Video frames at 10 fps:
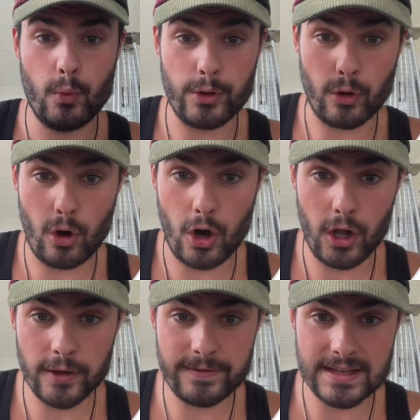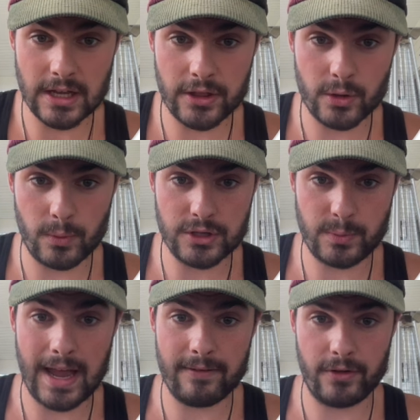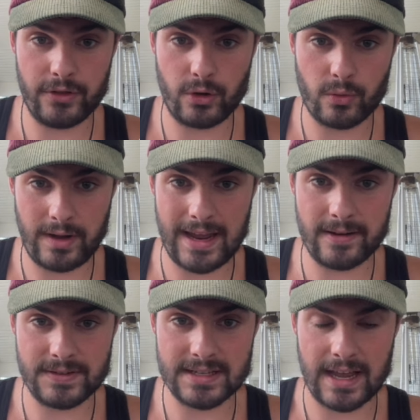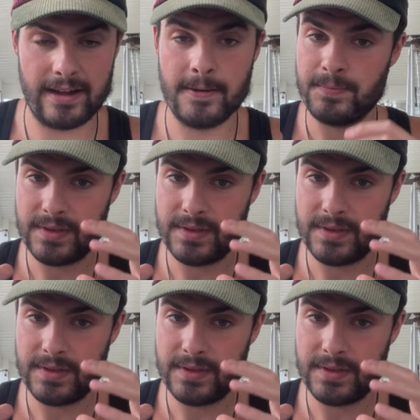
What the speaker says: with all of these other ones we have on the creative side.